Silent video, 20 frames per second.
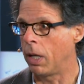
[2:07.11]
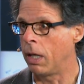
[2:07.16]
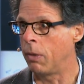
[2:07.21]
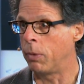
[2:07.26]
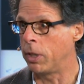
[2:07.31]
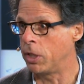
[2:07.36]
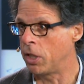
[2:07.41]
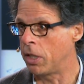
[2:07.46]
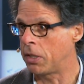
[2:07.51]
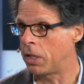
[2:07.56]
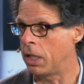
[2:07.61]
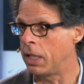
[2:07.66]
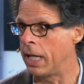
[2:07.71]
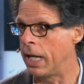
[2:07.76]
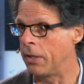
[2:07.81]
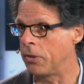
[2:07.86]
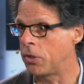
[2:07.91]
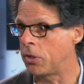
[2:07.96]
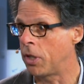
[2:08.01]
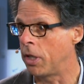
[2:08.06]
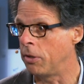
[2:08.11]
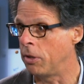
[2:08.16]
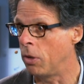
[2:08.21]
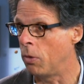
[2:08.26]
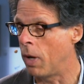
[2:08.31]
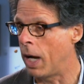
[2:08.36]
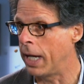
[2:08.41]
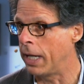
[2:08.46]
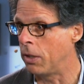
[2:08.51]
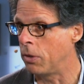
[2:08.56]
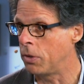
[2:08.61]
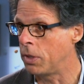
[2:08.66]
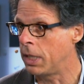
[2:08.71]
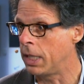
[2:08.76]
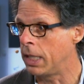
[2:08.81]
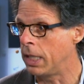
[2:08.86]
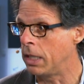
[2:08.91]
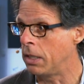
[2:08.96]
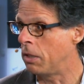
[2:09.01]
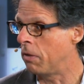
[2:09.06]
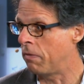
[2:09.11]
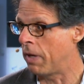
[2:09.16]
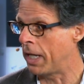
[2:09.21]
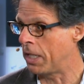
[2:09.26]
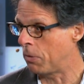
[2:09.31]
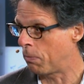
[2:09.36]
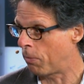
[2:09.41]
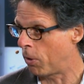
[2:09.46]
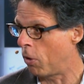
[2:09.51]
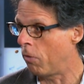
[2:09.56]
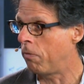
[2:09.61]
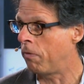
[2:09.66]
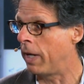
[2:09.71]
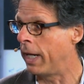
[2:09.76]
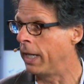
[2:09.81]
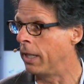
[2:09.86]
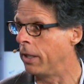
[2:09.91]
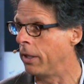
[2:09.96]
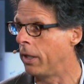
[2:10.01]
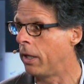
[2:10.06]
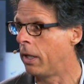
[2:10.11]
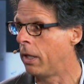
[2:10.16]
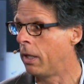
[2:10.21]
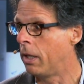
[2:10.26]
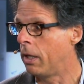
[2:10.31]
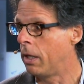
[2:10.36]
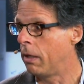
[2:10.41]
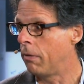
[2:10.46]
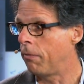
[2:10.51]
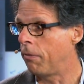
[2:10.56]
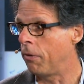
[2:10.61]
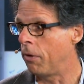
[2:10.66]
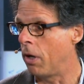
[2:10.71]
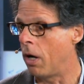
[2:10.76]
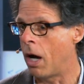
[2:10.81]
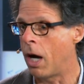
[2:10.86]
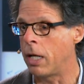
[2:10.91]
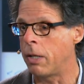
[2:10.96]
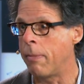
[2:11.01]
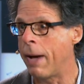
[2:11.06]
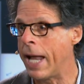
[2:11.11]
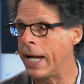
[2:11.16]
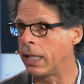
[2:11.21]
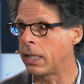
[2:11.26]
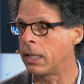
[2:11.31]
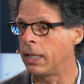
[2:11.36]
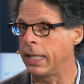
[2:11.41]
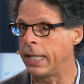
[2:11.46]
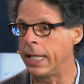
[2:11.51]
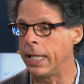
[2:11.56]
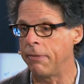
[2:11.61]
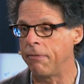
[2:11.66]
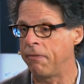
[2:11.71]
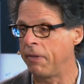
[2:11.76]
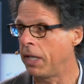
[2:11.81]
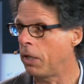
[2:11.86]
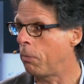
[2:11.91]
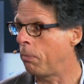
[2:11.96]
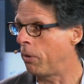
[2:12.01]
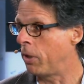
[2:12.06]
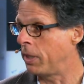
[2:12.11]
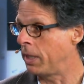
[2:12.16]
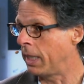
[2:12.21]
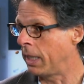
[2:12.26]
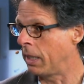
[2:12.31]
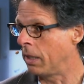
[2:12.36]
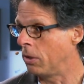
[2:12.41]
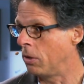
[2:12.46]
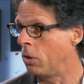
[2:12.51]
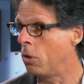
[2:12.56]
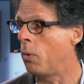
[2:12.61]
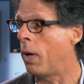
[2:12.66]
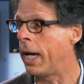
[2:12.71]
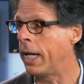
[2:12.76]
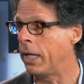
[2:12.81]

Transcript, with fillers: and we just announced our new IoT device profiler for automatically fingerprinting new